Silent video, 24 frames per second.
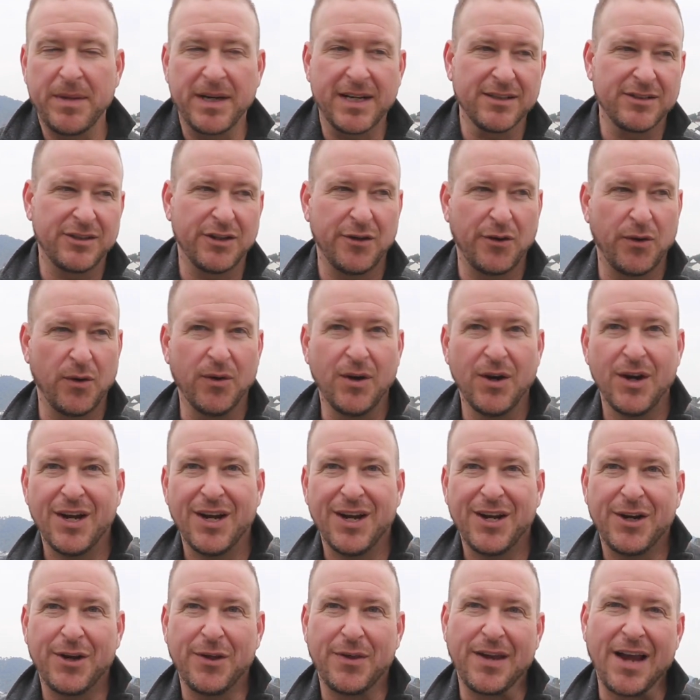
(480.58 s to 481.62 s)
because you're
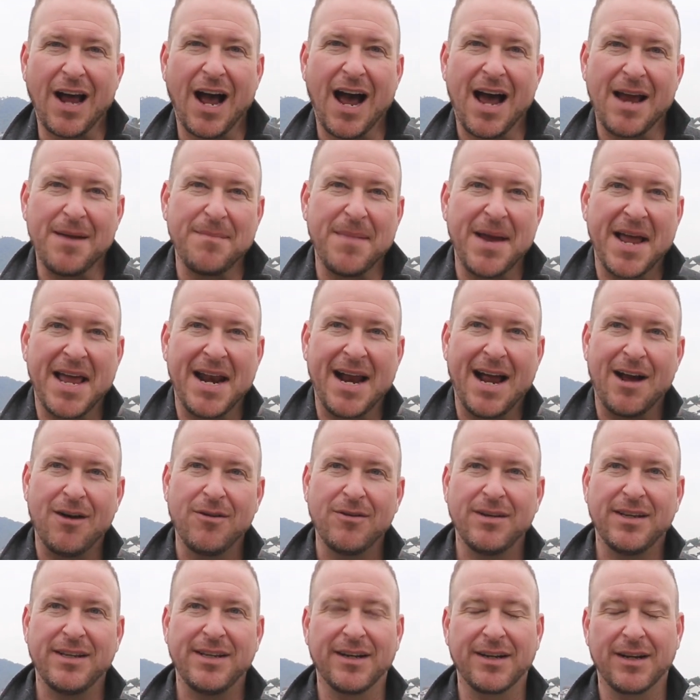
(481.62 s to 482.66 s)
the odd man
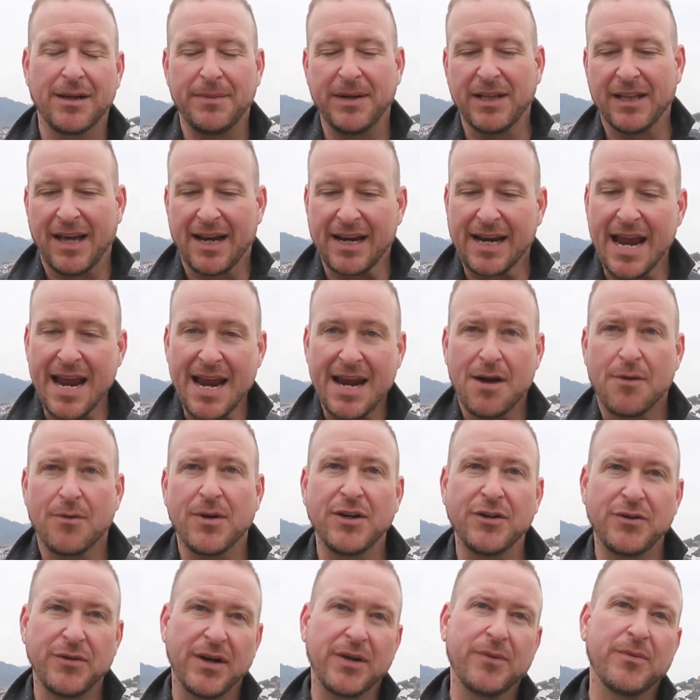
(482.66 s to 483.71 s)
out, and they're gonna be like, "Hey, I
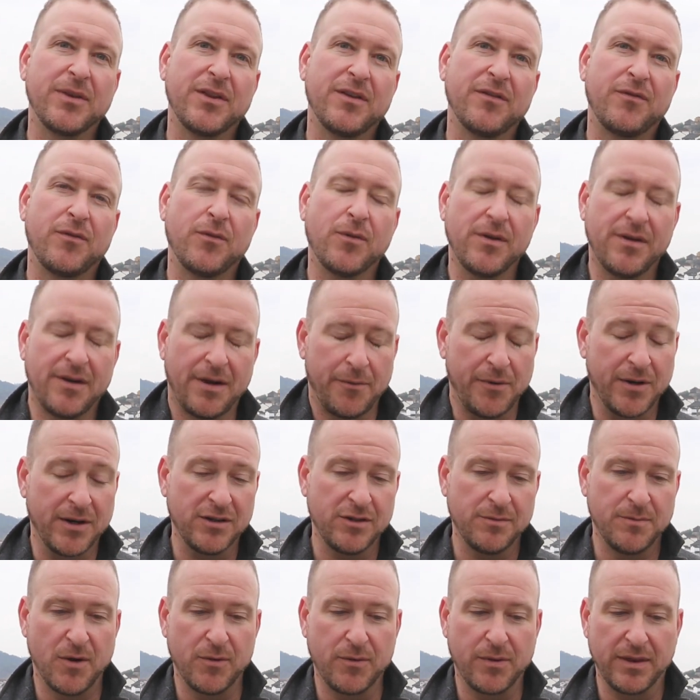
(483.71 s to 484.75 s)
wanna drink with the foreigner. I wanna
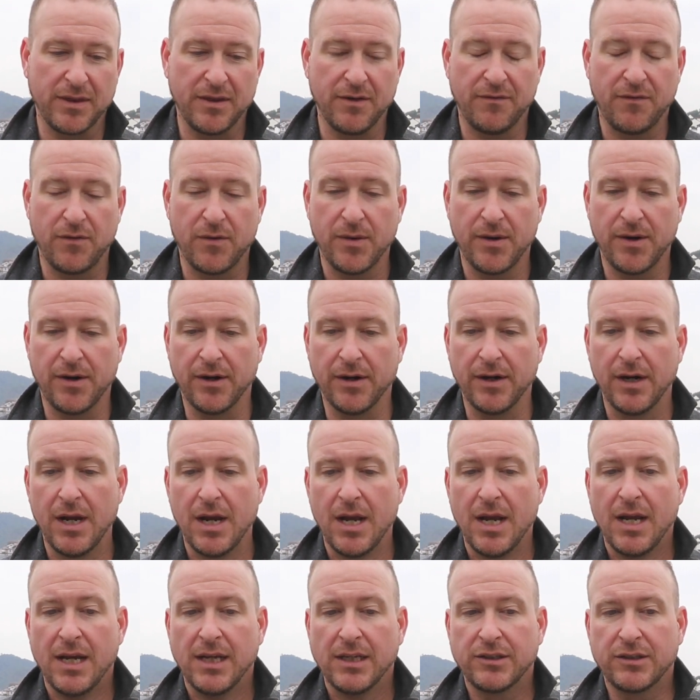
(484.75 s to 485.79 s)
smoke with the foreigner."
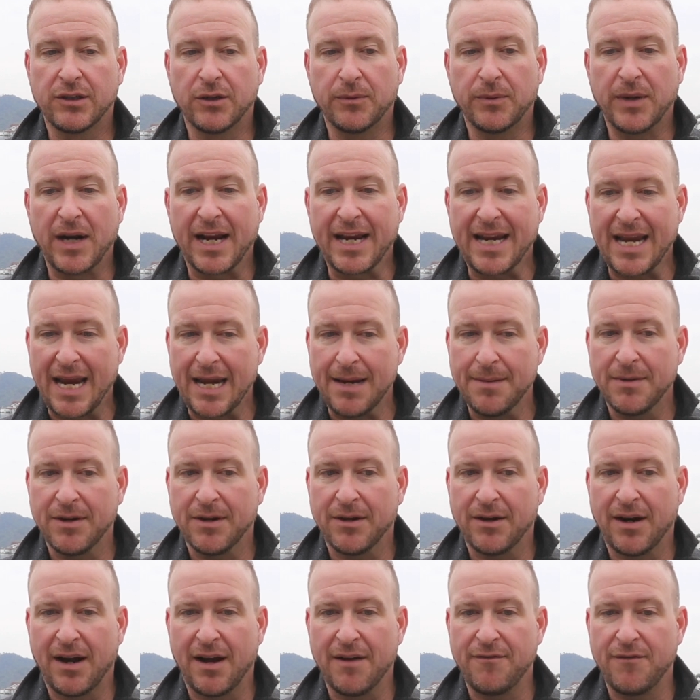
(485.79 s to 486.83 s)
So when I came
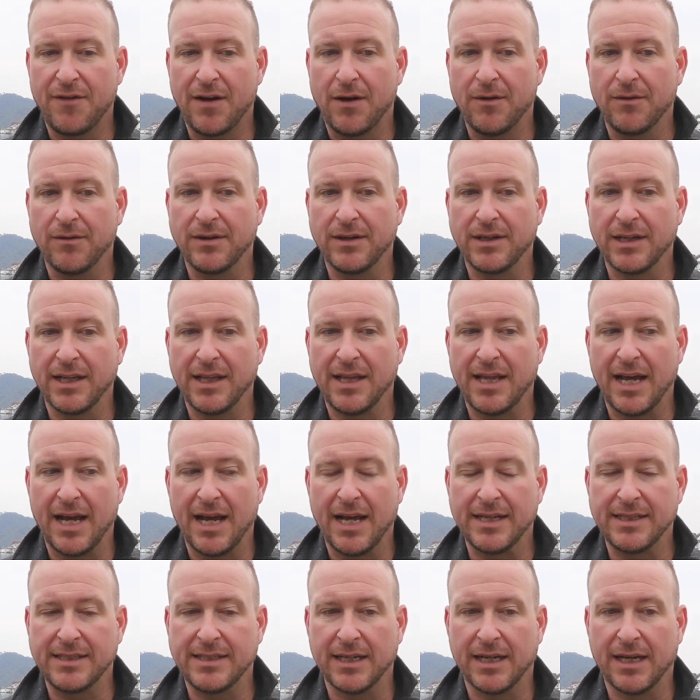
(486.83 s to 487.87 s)
here, I found
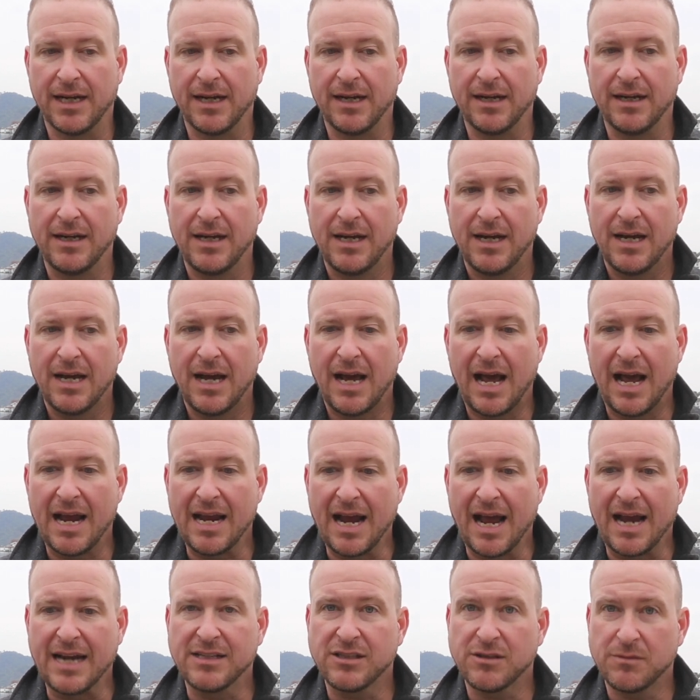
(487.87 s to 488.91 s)
that
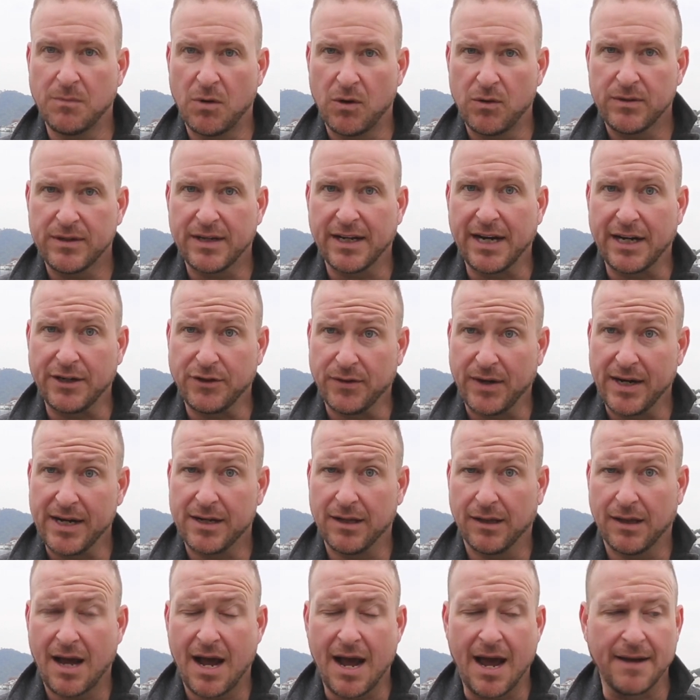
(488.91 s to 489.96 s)
I smoked and I
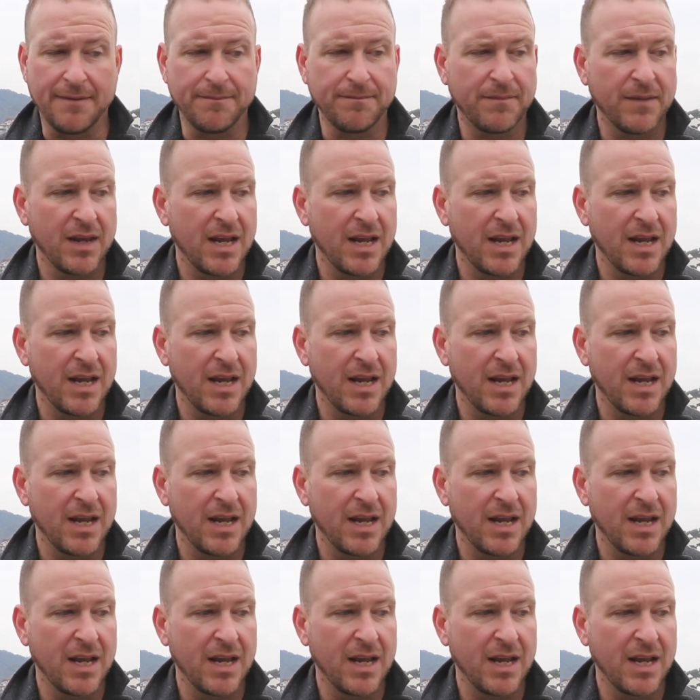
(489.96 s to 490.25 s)
drank a lot.